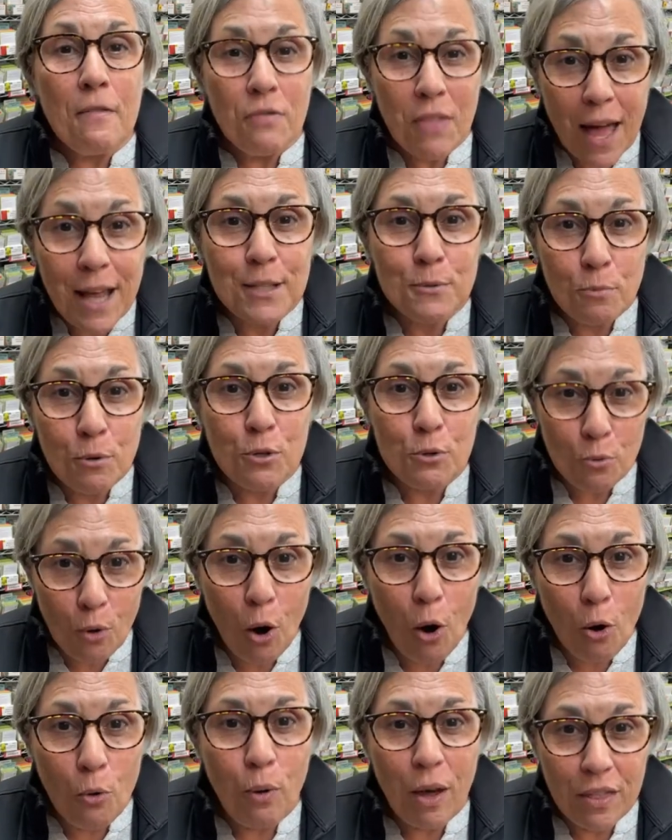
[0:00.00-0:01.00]
That's what's
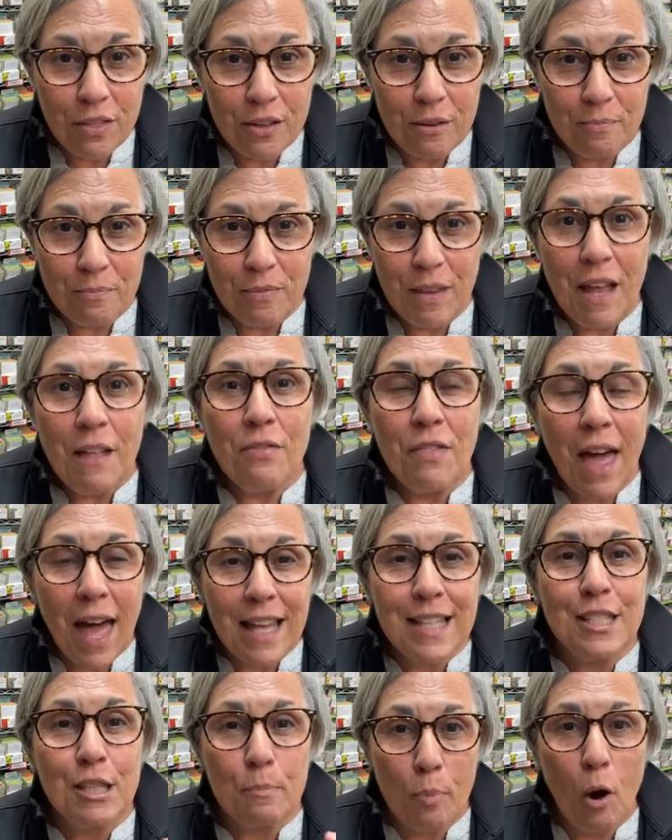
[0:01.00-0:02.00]
wrong with them.
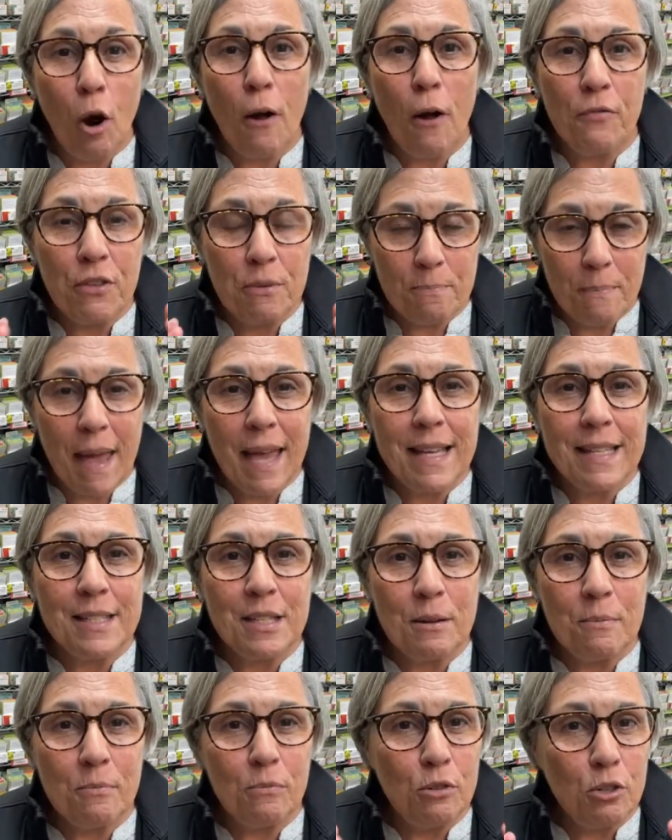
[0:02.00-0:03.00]
That's the part that makes
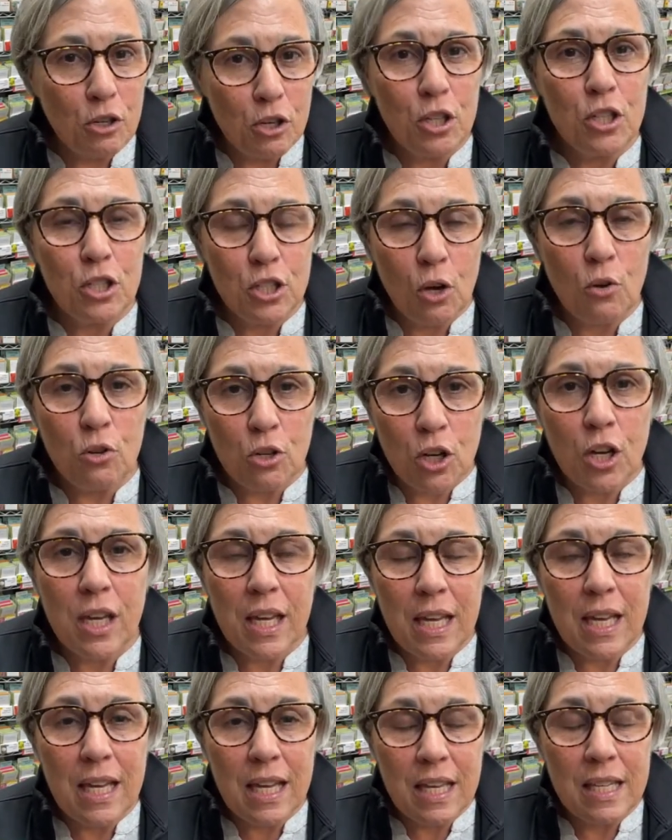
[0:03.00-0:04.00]
them look so
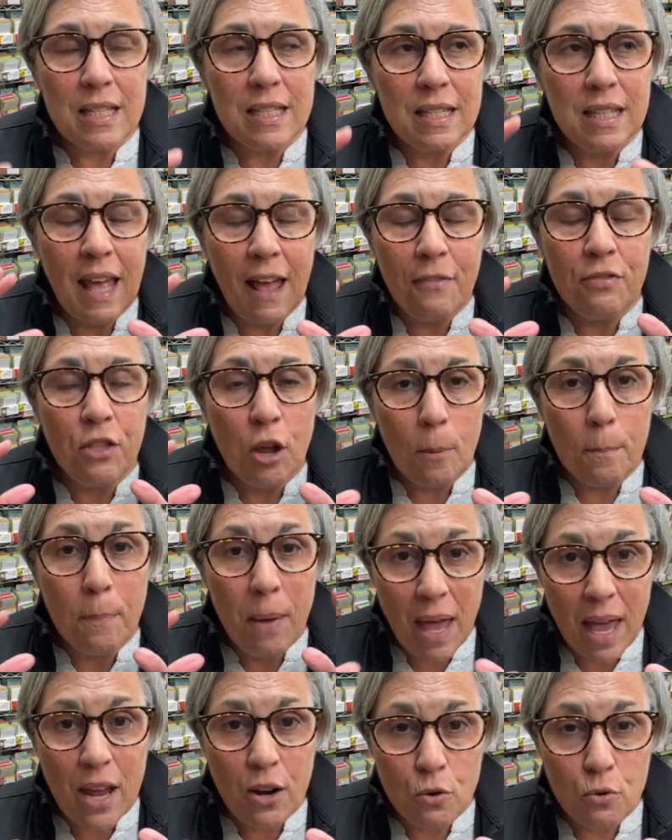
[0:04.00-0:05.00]
ooky is that their
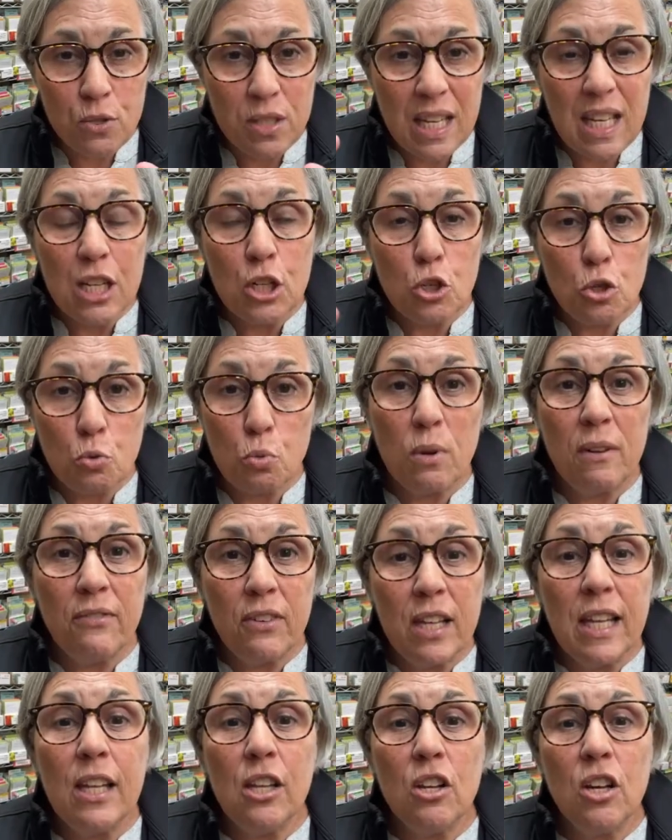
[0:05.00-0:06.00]
petals get
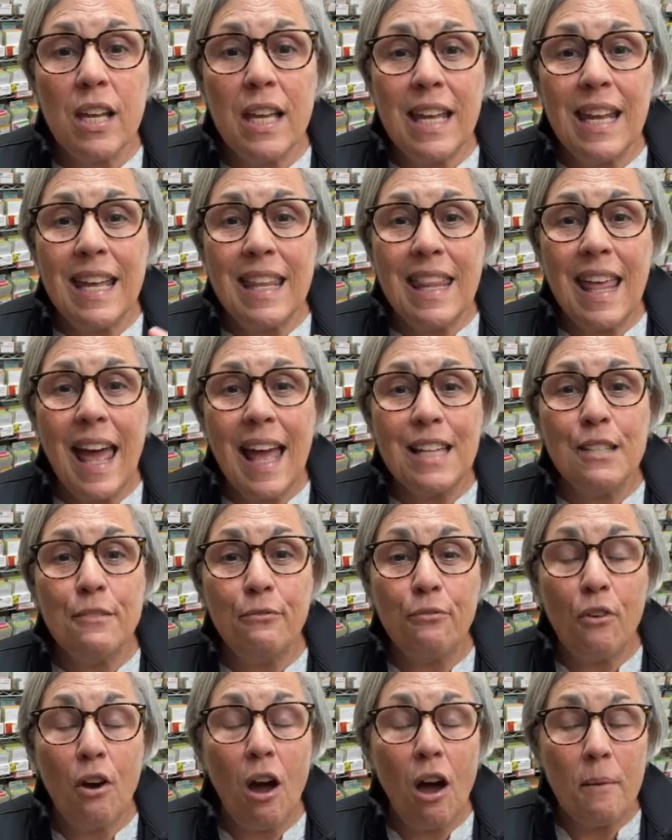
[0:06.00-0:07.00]
shrivelly looking, and that's
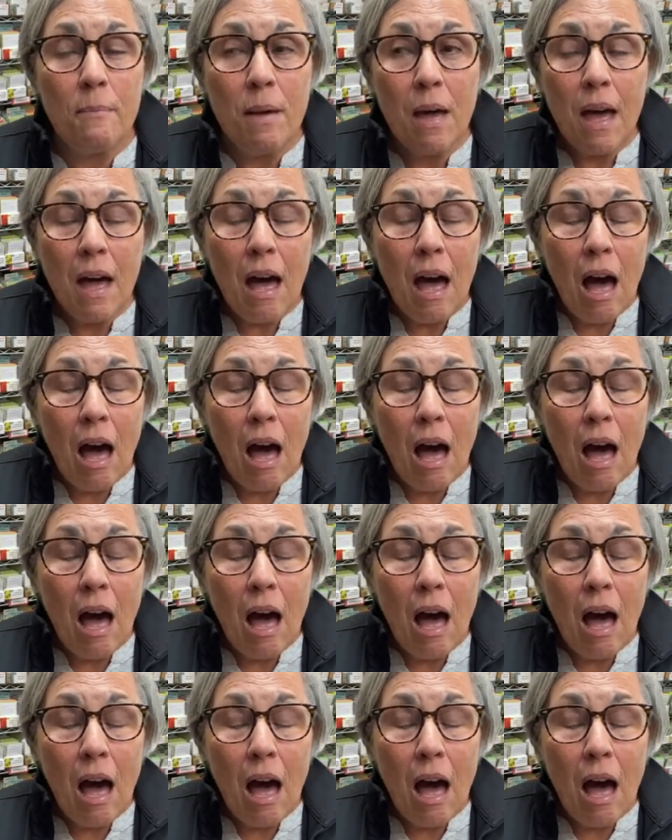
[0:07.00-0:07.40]
from